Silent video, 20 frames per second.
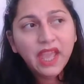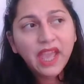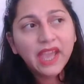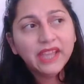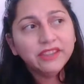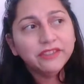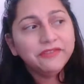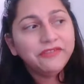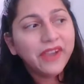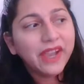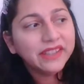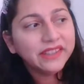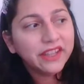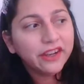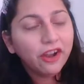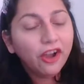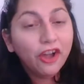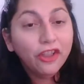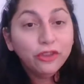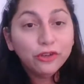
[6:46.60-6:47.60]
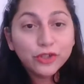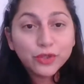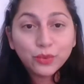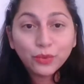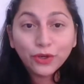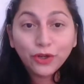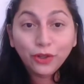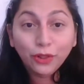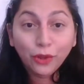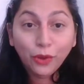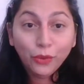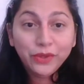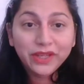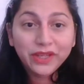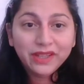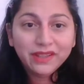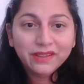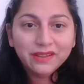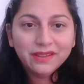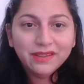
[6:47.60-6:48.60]
And the fact that others were
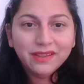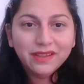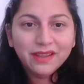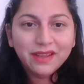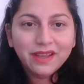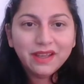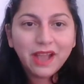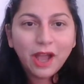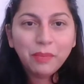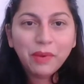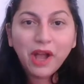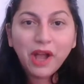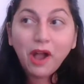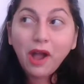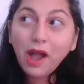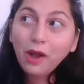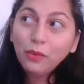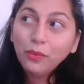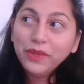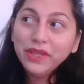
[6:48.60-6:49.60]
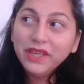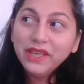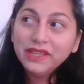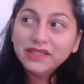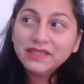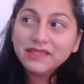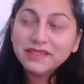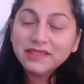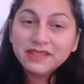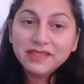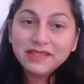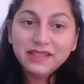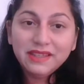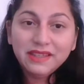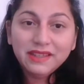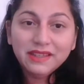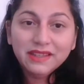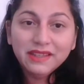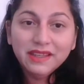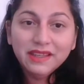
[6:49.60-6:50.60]
gloating about how we get to
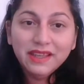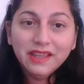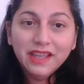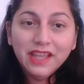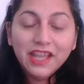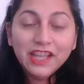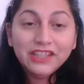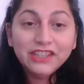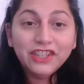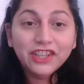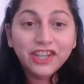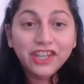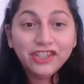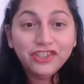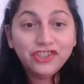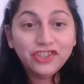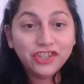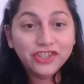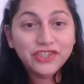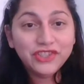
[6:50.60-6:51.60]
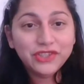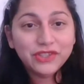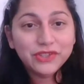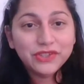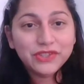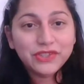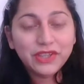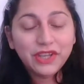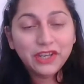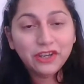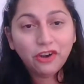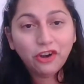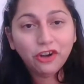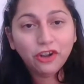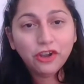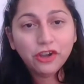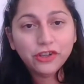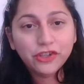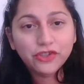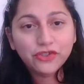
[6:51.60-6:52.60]
see the injustice in our
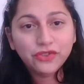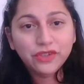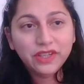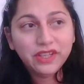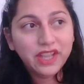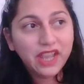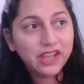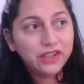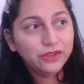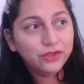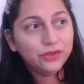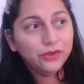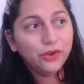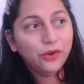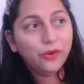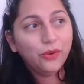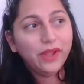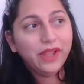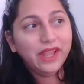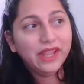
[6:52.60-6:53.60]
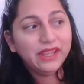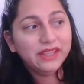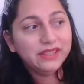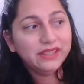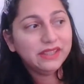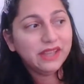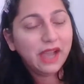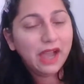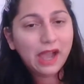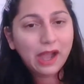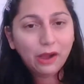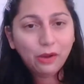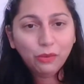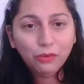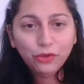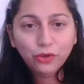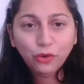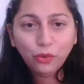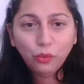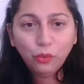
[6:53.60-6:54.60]
country and, and how,
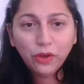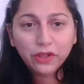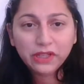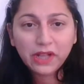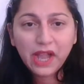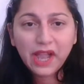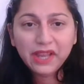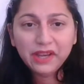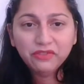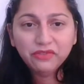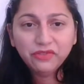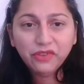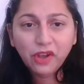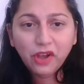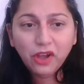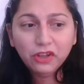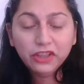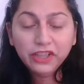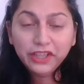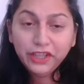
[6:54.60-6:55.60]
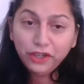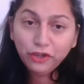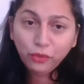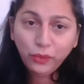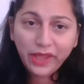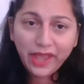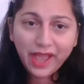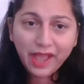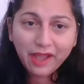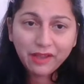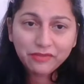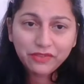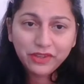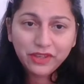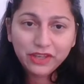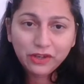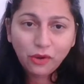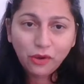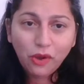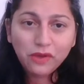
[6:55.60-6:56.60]
what kind of leader we have
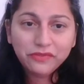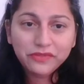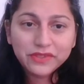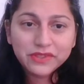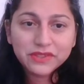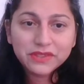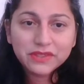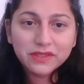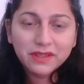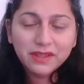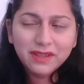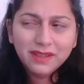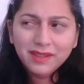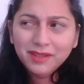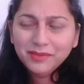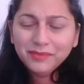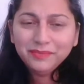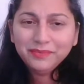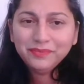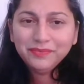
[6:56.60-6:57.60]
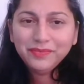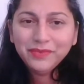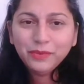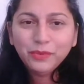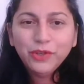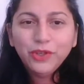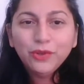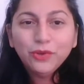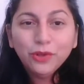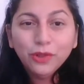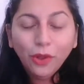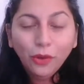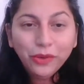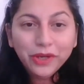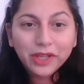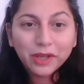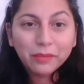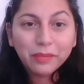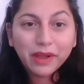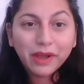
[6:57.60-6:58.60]
in office. What are you
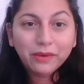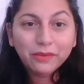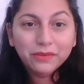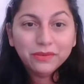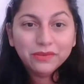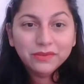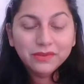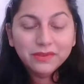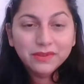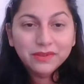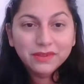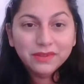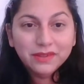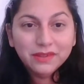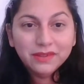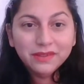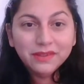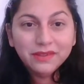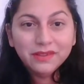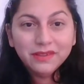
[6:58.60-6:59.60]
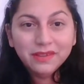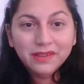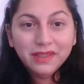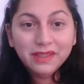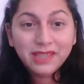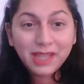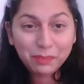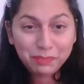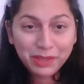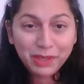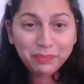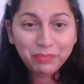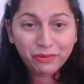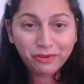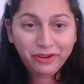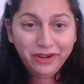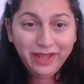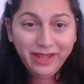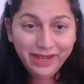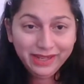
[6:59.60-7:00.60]
gloating about? That people
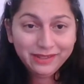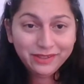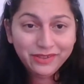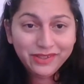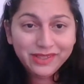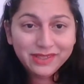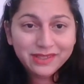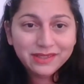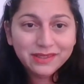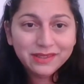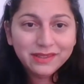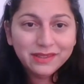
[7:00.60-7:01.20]
are ignorant?